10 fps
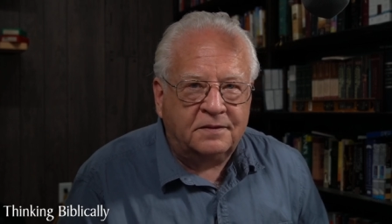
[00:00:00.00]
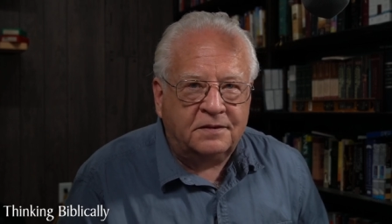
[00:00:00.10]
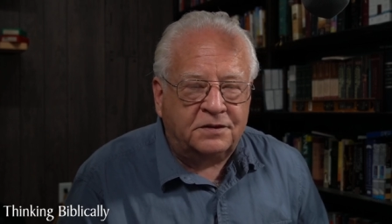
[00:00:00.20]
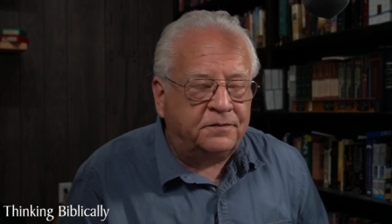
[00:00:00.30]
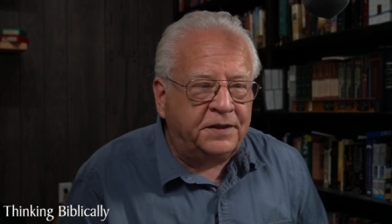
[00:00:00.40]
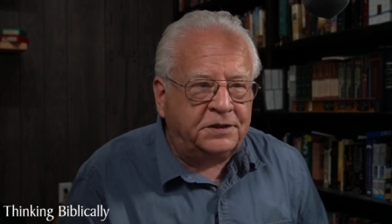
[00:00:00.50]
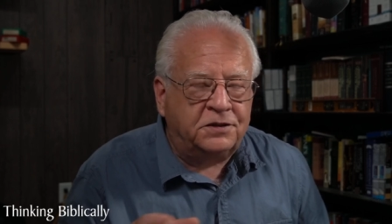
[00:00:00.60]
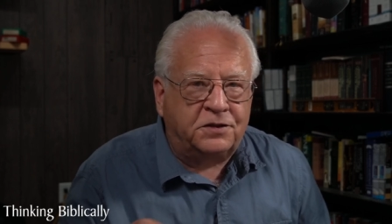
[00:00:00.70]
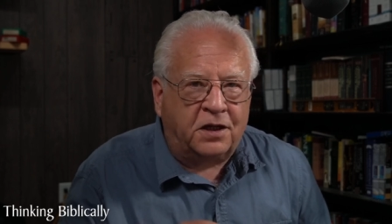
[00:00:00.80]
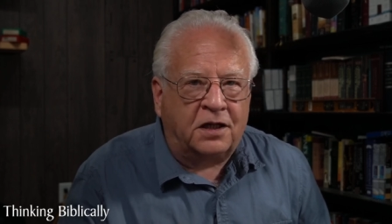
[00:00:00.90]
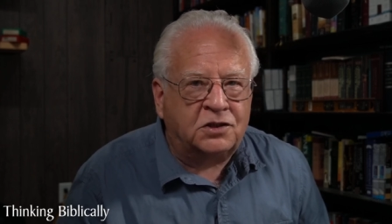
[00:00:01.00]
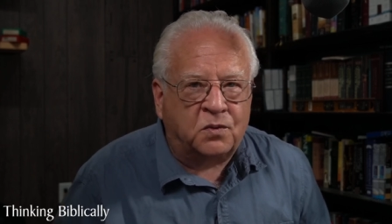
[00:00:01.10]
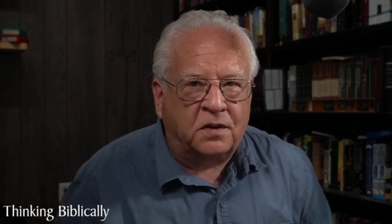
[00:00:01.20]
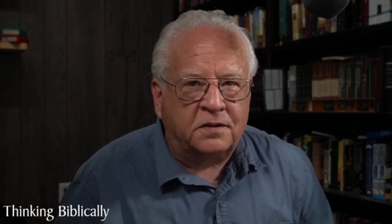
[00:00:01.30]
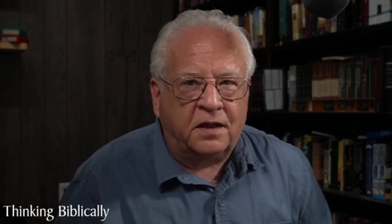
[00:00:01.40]
Salvation's God's
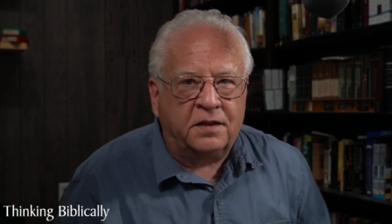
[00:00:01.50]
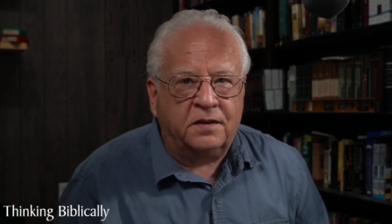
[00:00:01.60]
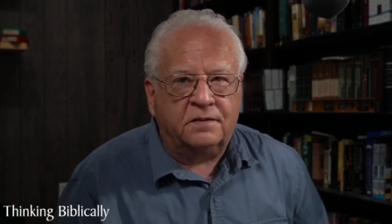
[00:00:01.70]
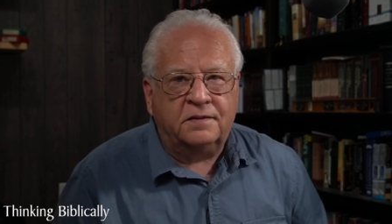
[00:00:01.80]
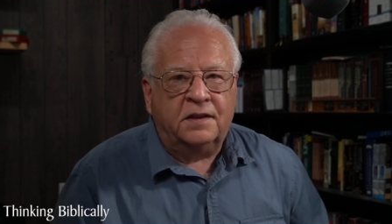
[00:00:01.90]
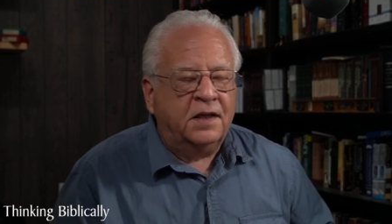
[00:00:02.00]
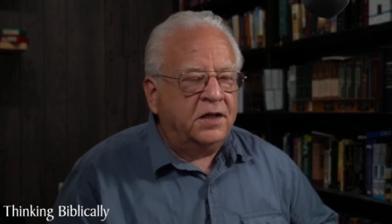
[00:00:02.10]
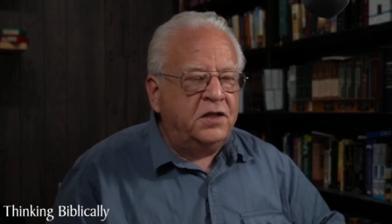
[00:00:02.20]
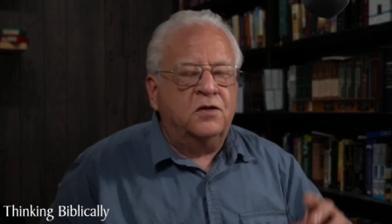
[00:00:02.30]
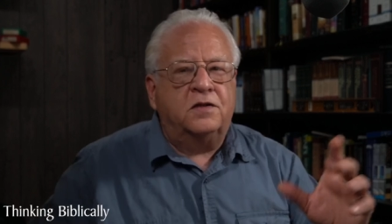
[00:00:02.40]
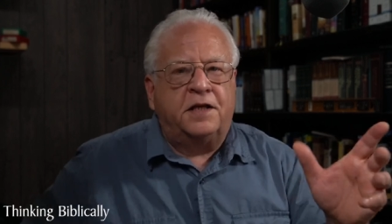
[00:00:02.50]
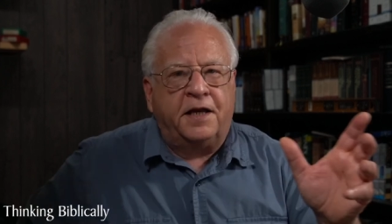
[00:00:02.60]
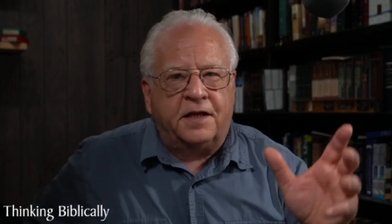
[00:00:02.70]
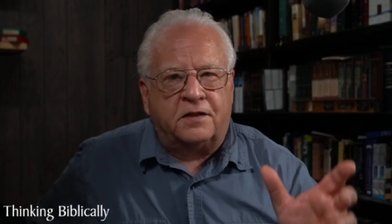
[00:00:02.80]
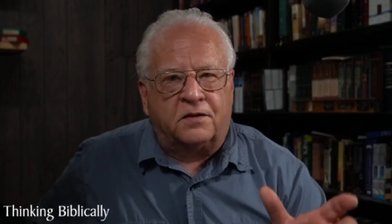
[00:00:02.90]
work, not you. You
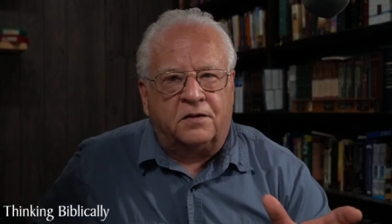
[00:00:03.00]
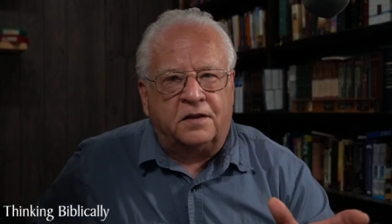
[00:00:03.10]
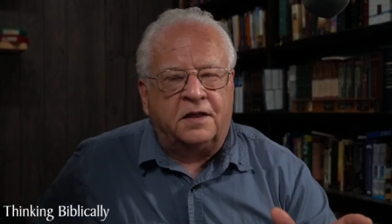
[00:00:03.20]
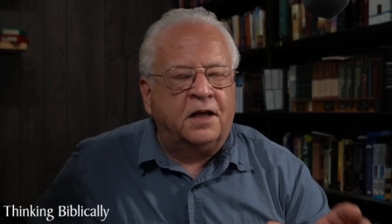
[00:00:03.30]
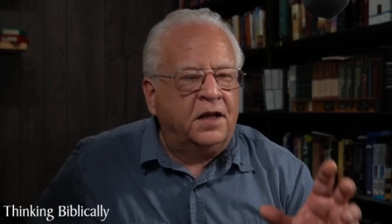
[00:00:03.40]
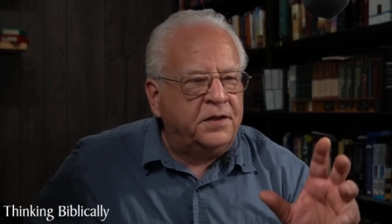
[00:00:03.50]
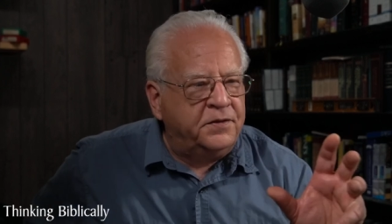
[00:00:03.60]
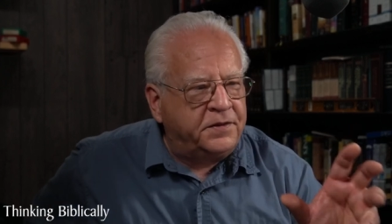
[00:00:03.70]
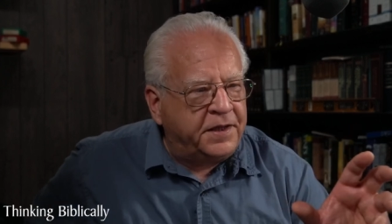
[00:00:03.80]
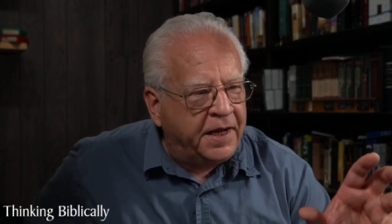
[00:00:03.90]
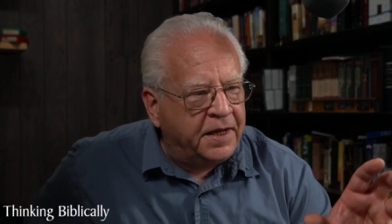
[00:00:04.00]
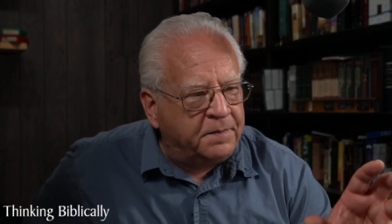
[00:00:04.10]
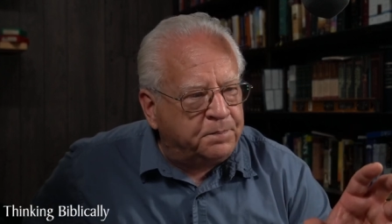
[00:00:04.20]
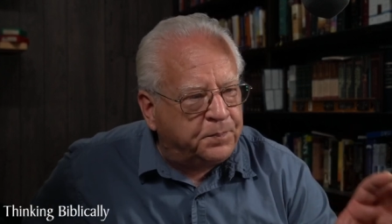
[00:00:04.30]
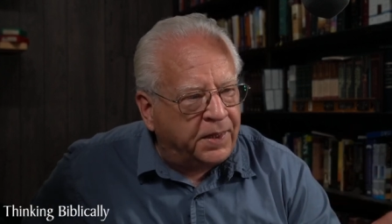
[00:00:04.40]
can't earn it. You
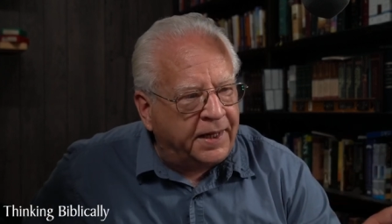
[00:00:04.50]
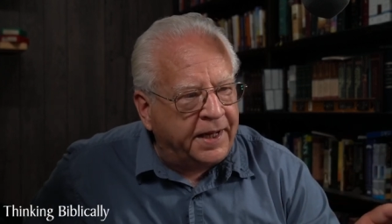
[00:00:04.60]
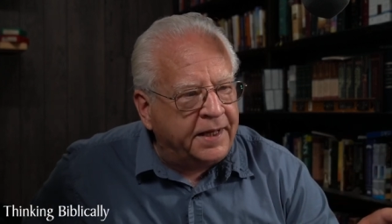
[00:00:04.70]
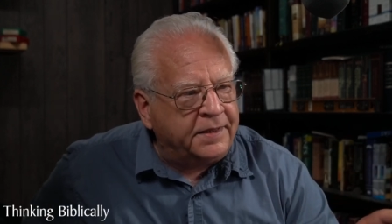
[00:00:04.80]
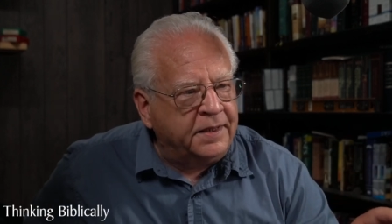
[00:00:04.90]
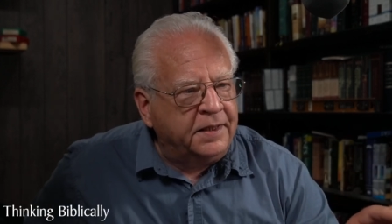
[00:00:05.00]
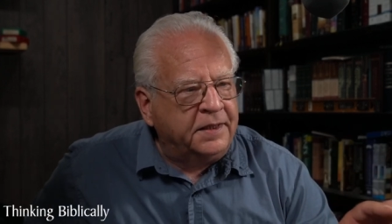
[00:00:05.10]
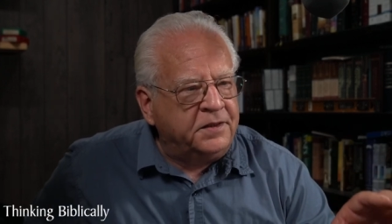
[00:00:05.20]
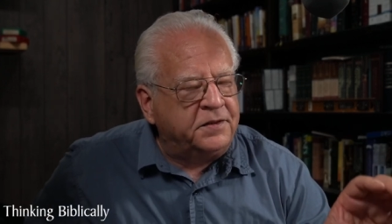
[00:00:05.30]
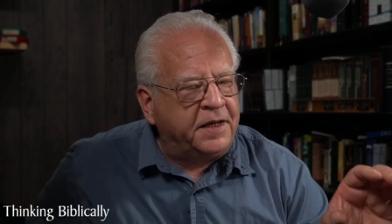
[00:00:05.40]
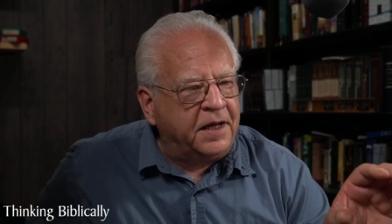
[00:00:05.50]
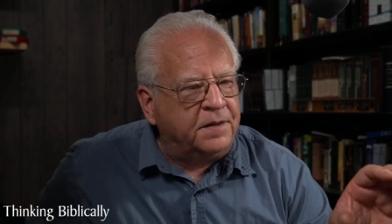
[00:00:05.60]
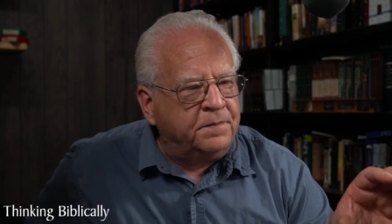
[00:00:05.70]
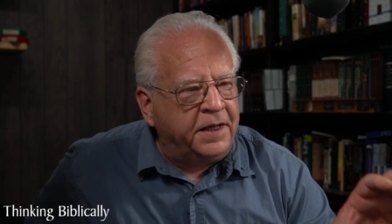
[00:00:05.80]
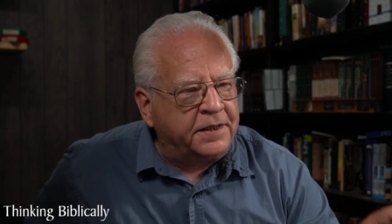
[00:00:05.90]
can't buy it. You
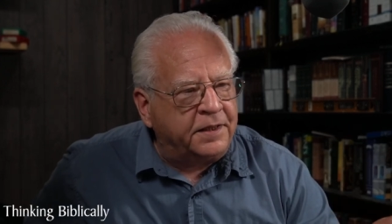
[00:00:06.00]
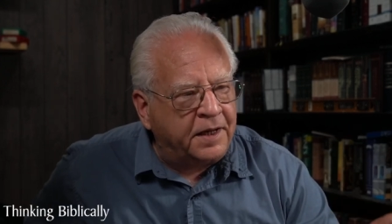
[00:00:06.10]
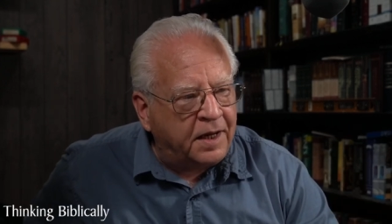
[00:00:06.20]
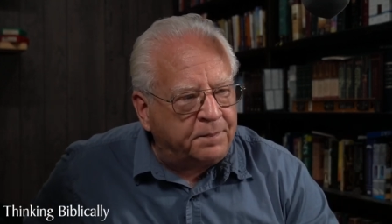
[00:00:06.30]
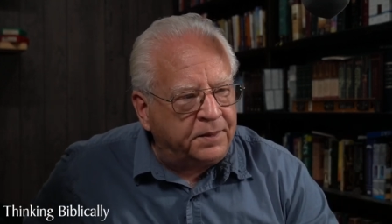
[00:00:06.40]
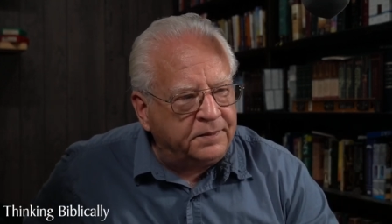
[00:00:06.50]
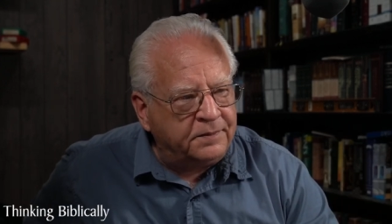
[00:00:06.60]
can't make it happen.